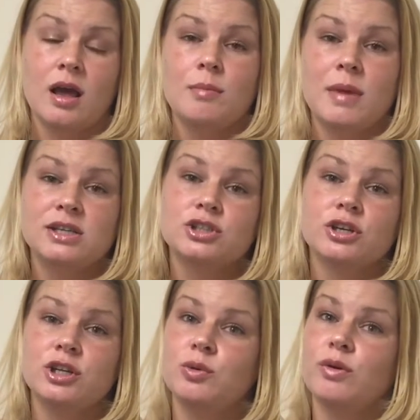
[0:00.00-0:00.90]
Make sure
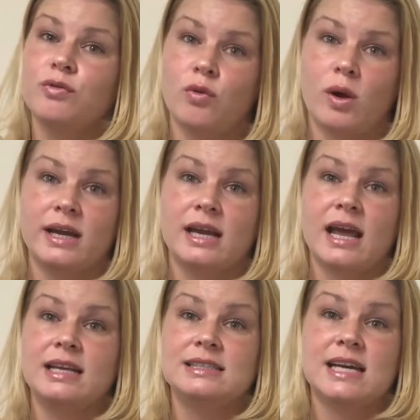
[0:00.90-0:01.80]
that you avoid
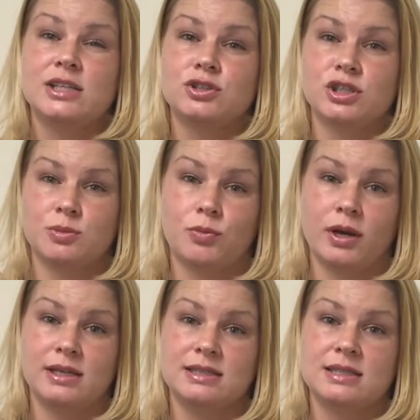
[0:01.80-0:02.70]
any dangerous
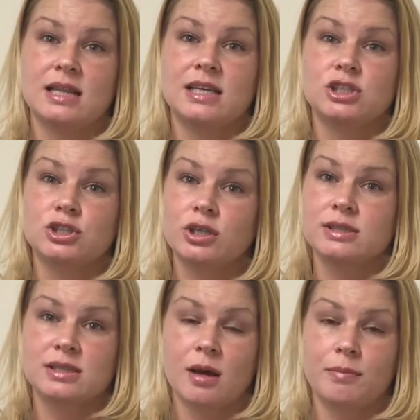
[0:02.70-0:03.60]
breeds that the
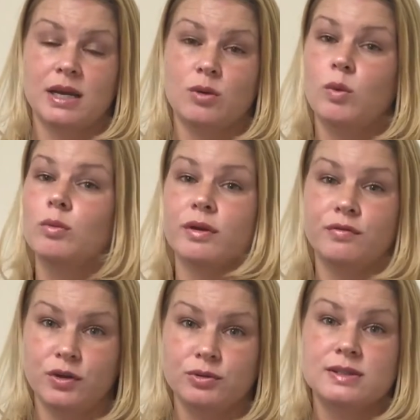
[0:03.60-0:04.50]
insurance company will
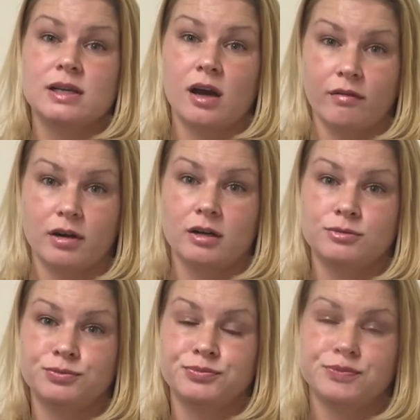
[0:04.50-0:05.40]
refuse to cover.
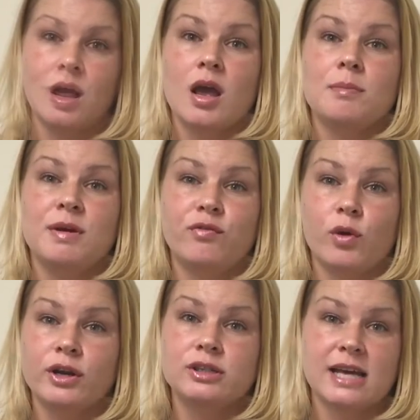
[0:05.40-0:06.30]
Before
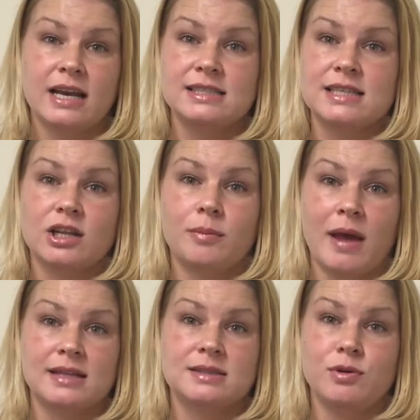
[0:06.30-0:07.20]
your tenants and their
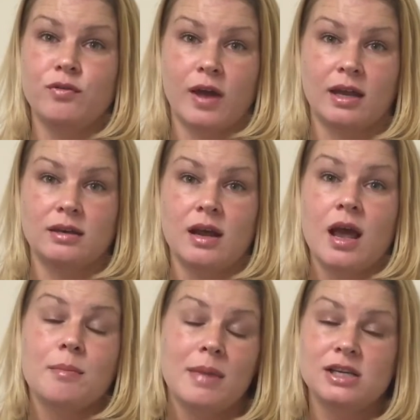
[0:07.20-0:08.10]
pets move in,
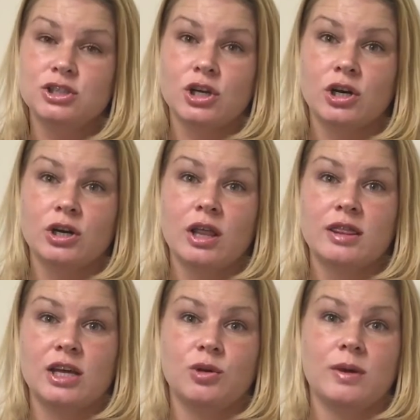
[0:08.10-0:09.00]
make sure
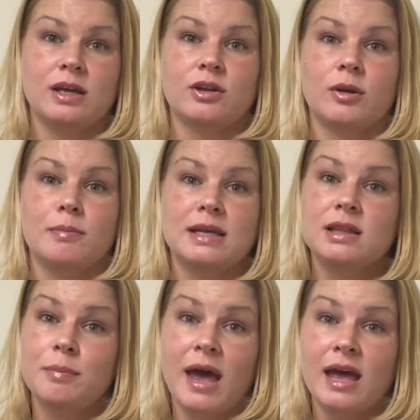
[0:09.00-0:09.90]
that you either meet the
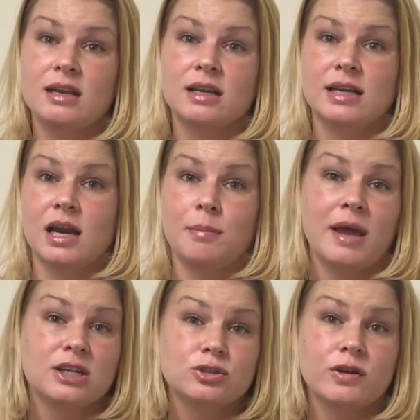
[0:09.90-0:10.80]
pet, get a
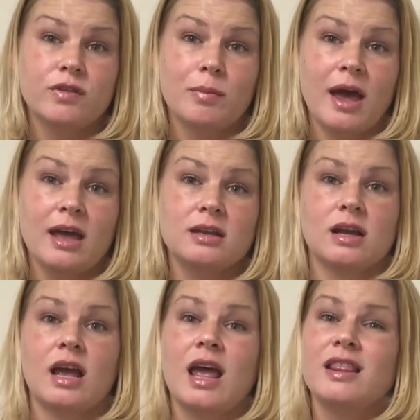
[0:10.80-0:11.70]
picture of the pet.
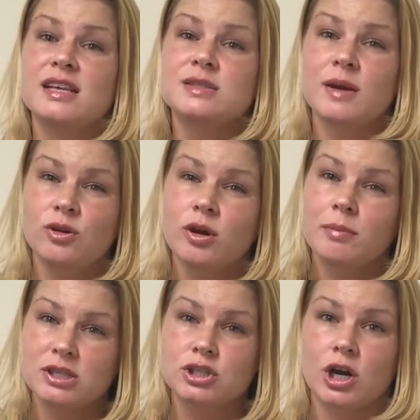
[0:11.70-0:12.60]
This way you can
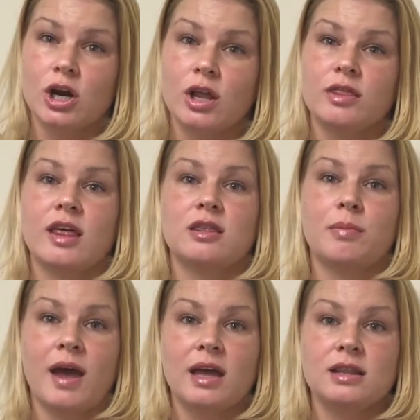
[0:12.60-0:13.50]
be sure that the
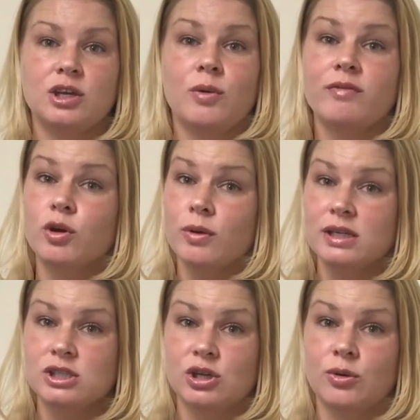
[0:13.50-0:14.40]
pet that you have agreed
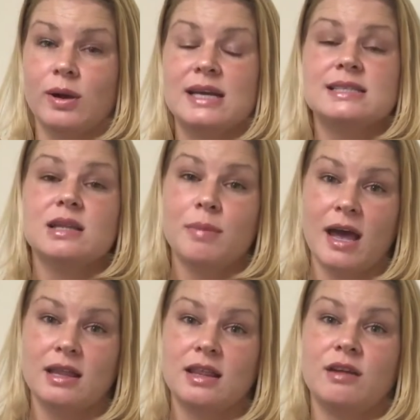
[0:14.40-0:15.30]
to is the
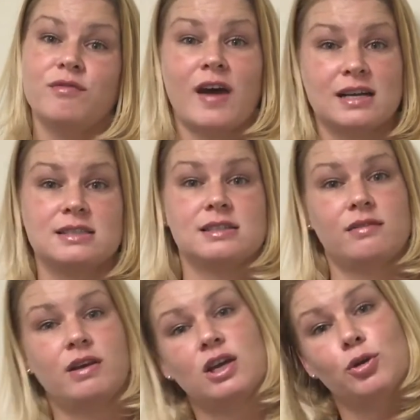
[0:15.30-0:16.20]
pet that in fact is
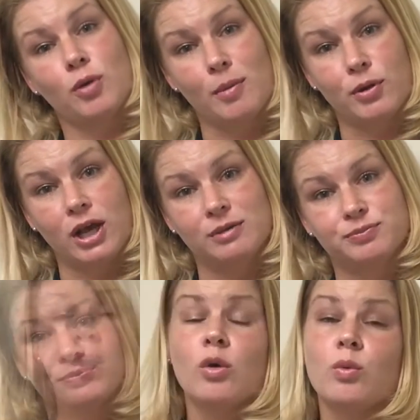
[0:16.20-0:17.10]
living in your property.
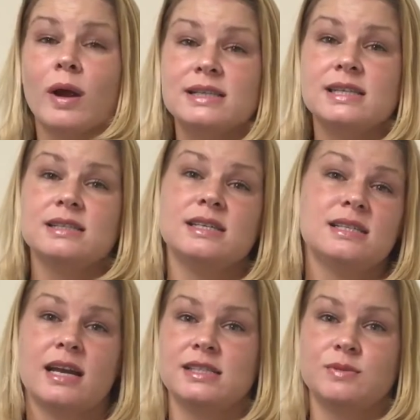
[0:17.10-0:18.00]
Renting to
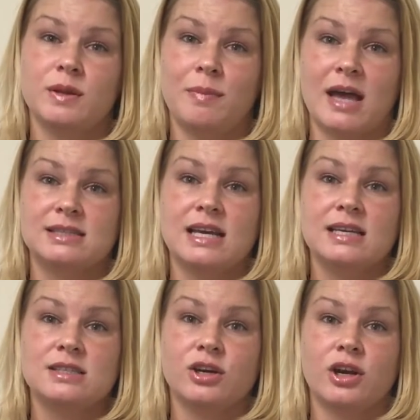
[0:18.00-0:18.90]
tenants with pets
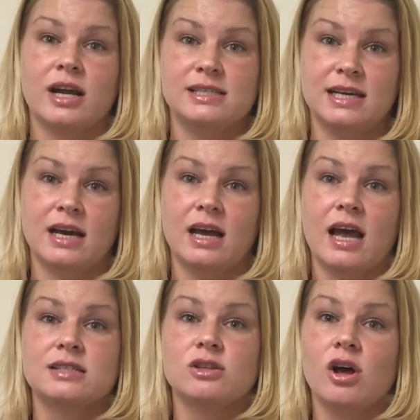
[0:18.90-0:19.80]
is a good idea
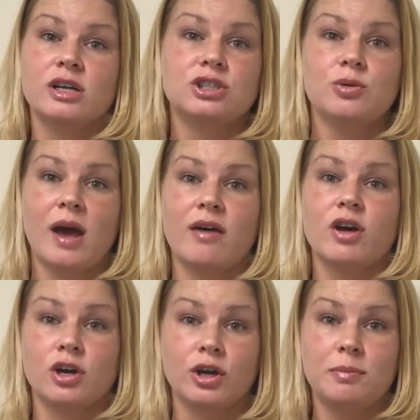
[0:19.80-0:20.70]
as long as you have
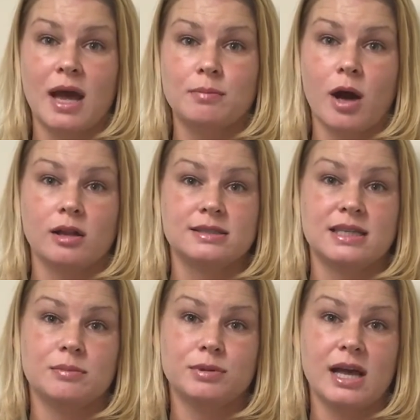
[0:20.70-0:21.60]
a good pet policy
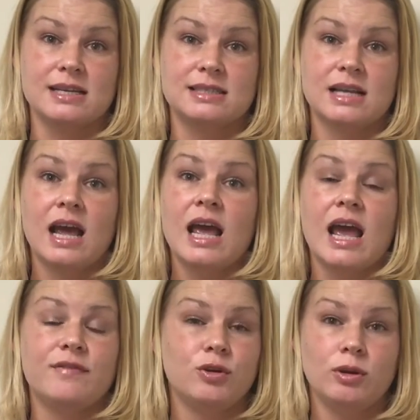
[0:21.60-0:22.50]
in place.
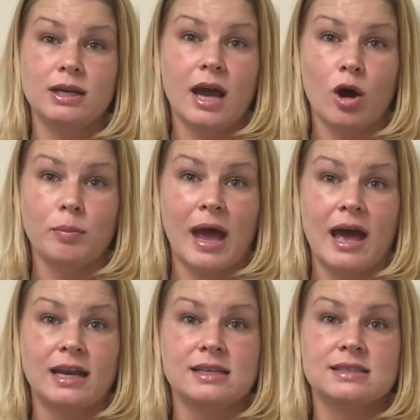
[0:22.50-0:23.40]
If you need help
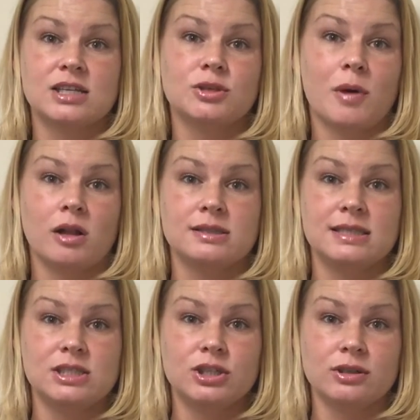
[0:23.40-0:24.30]
adding such a policy
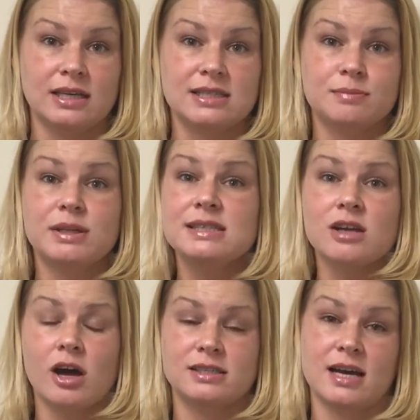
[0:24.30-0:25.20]
to your lease, please
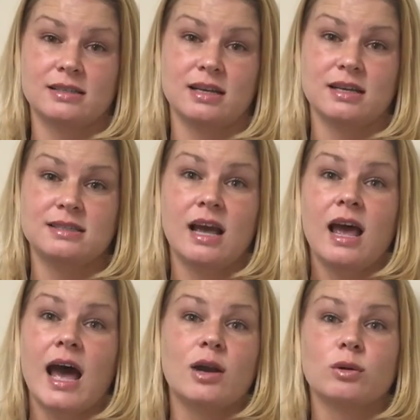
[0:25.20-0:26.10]
contact us
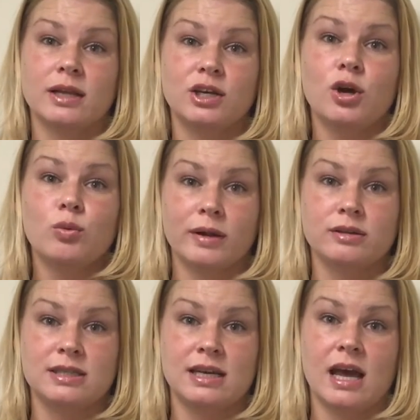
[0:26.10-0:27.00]
at Orlando
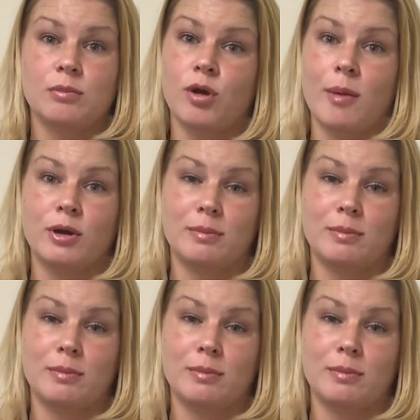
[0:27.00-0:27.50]
Realty and Property